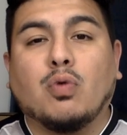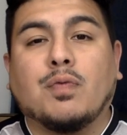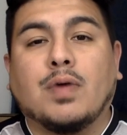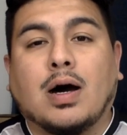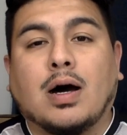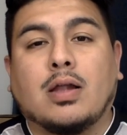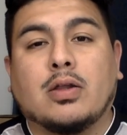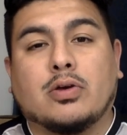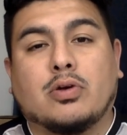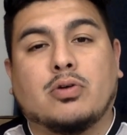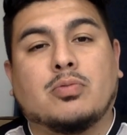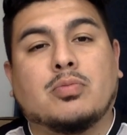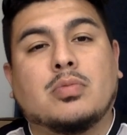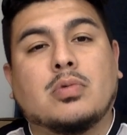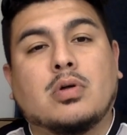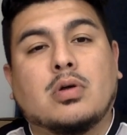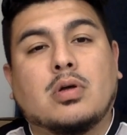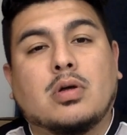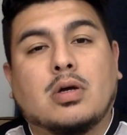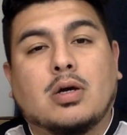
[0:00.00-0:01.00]
volume
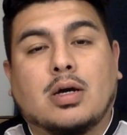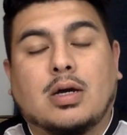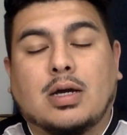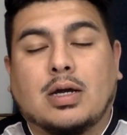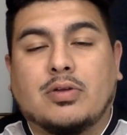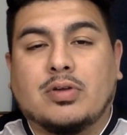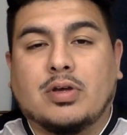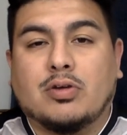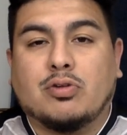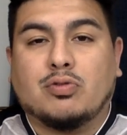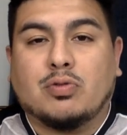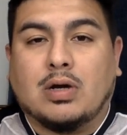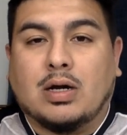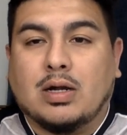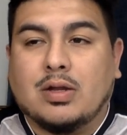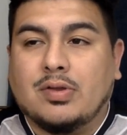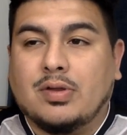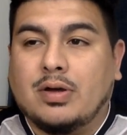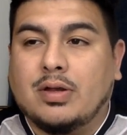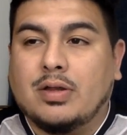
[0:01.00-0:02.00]
against Israel
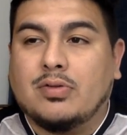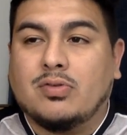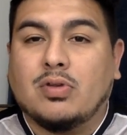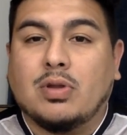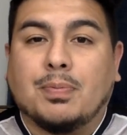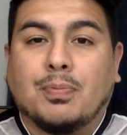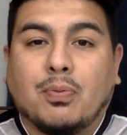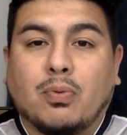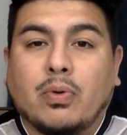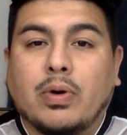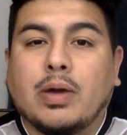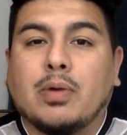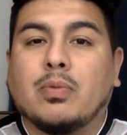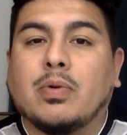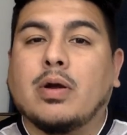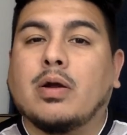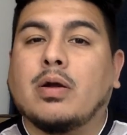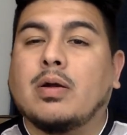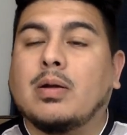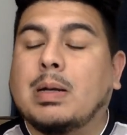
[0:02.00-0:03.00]
Adesanya, to the point
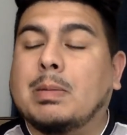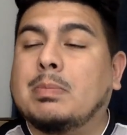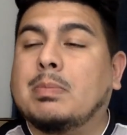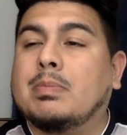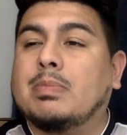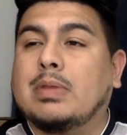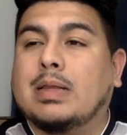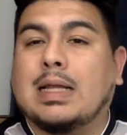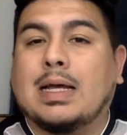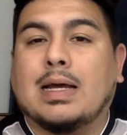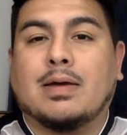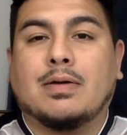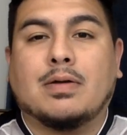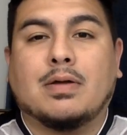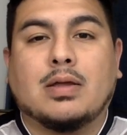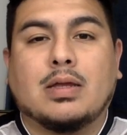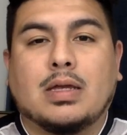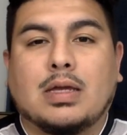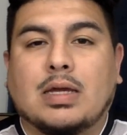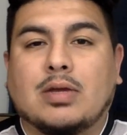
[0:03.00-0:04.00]
where
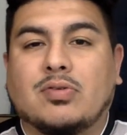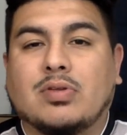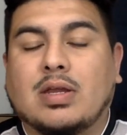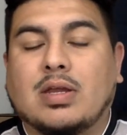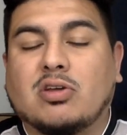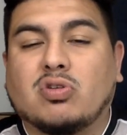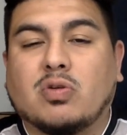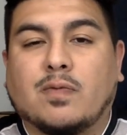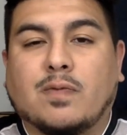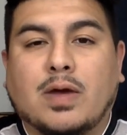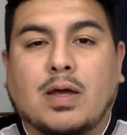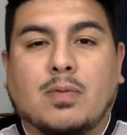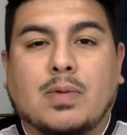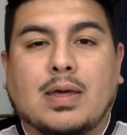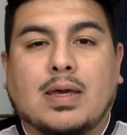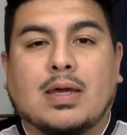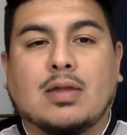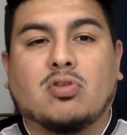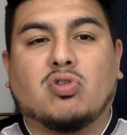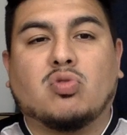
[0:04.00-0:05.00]
that International Fight
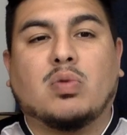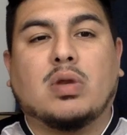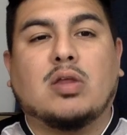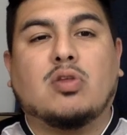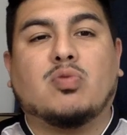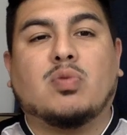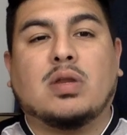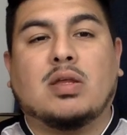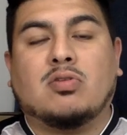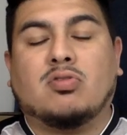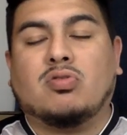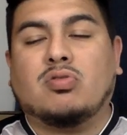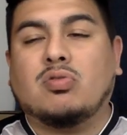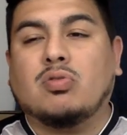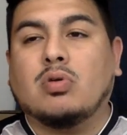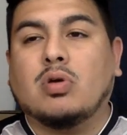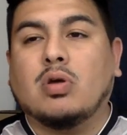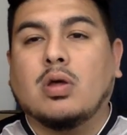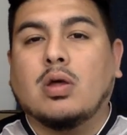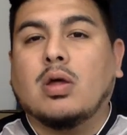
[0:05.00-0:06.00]
Week in
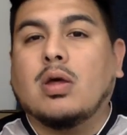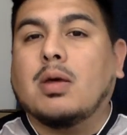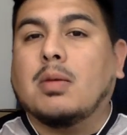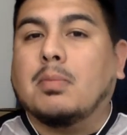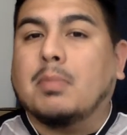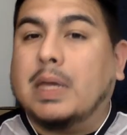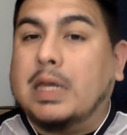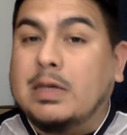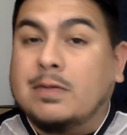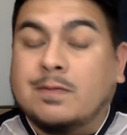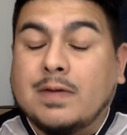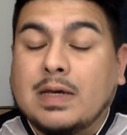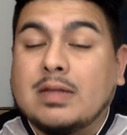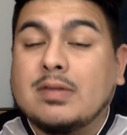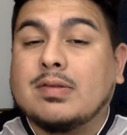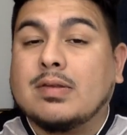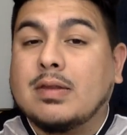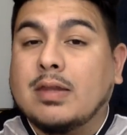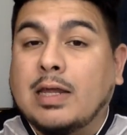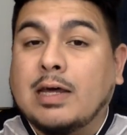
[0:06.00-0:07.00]
2022, many
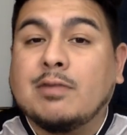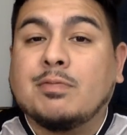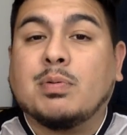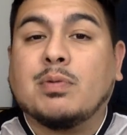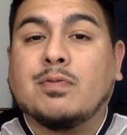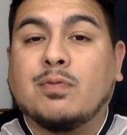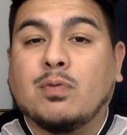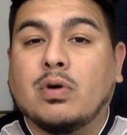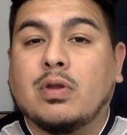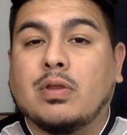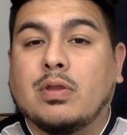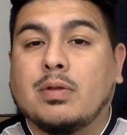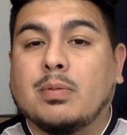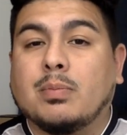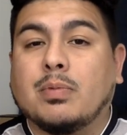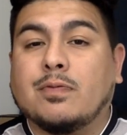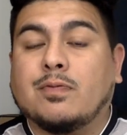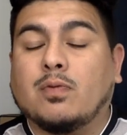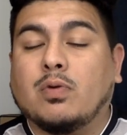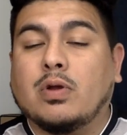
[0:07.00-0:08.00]
fans left before
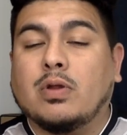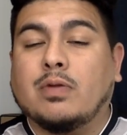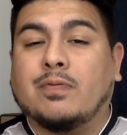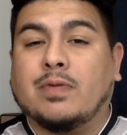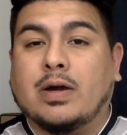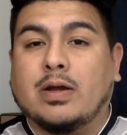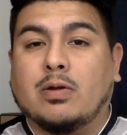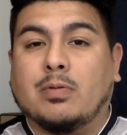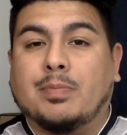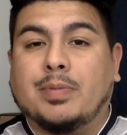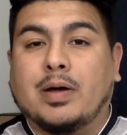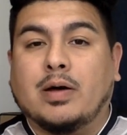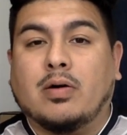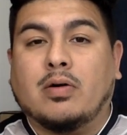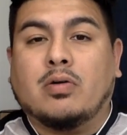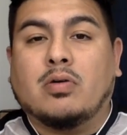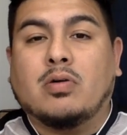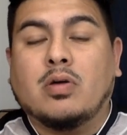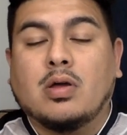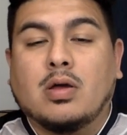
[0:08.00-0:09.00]
the final
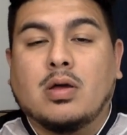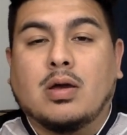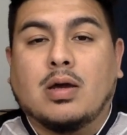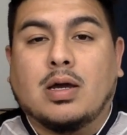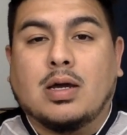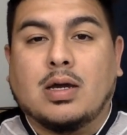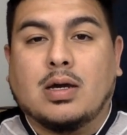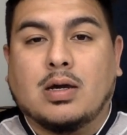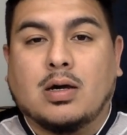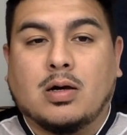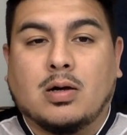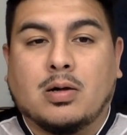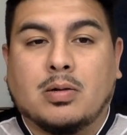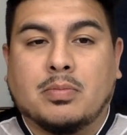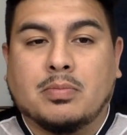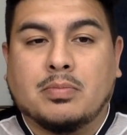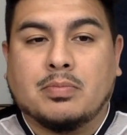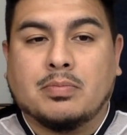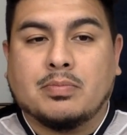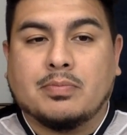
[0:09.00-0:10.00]
bell.
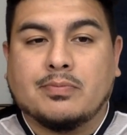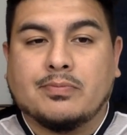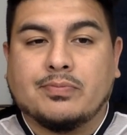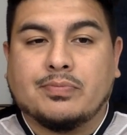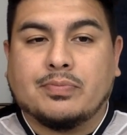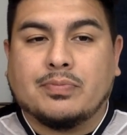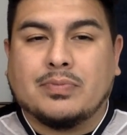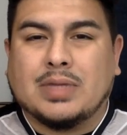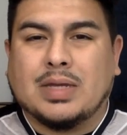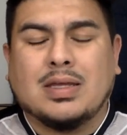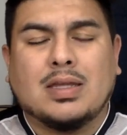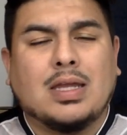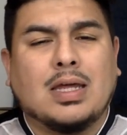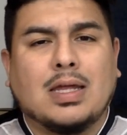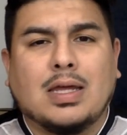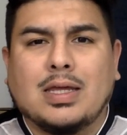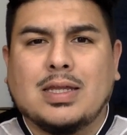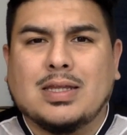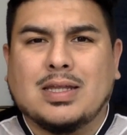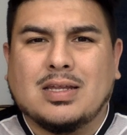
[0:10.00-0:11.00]
I think they
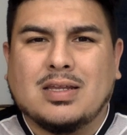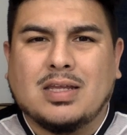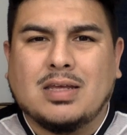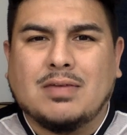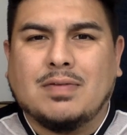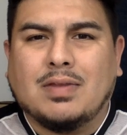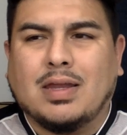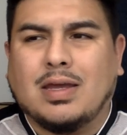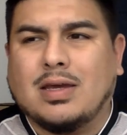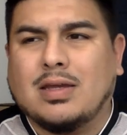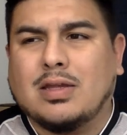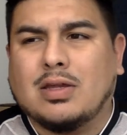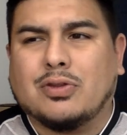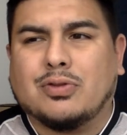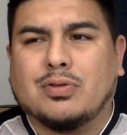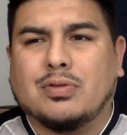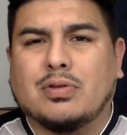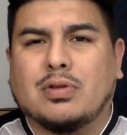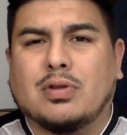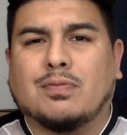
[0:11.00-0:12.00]
ended up leaving like in
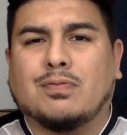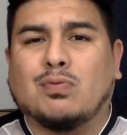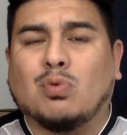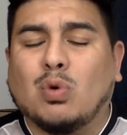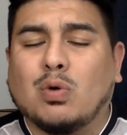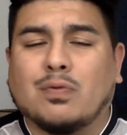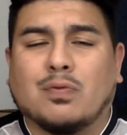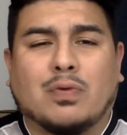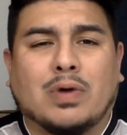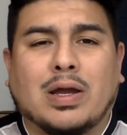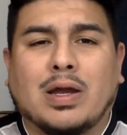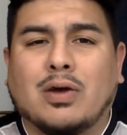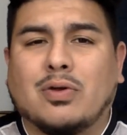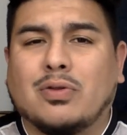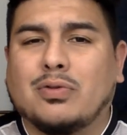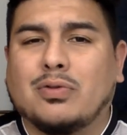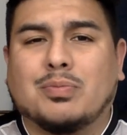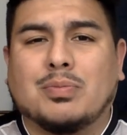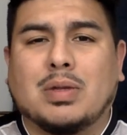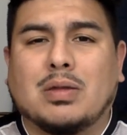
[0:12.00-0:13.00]
the 4th
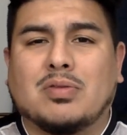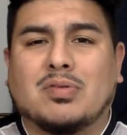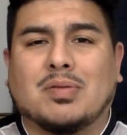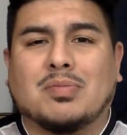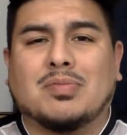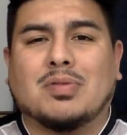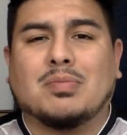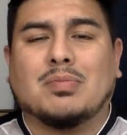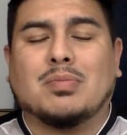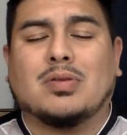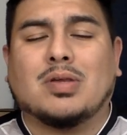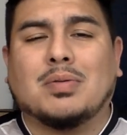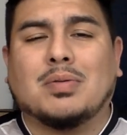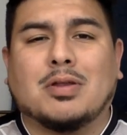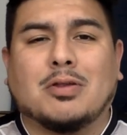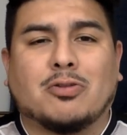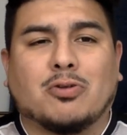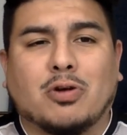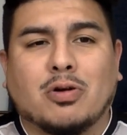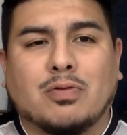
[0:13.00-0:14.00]
round, some in the
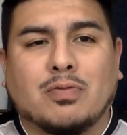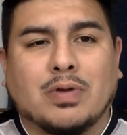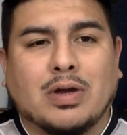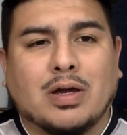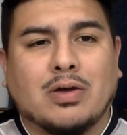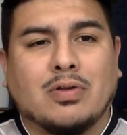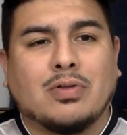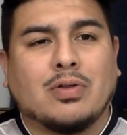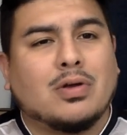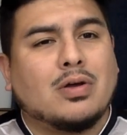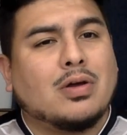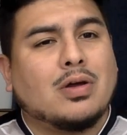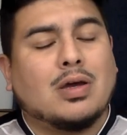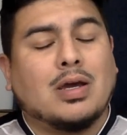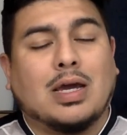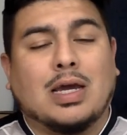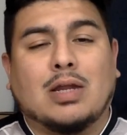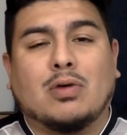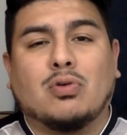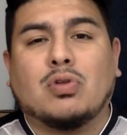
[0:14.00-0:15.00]
3rd round,
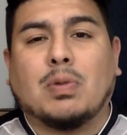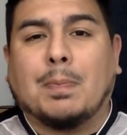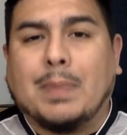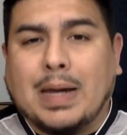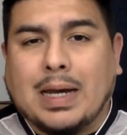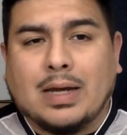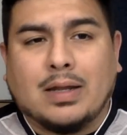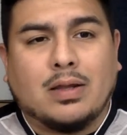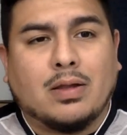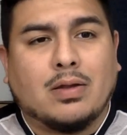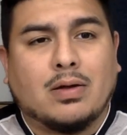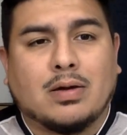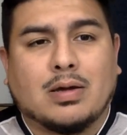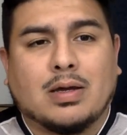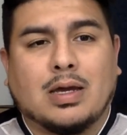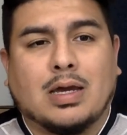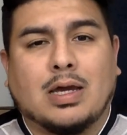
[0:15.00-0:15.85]
and it was a bad look.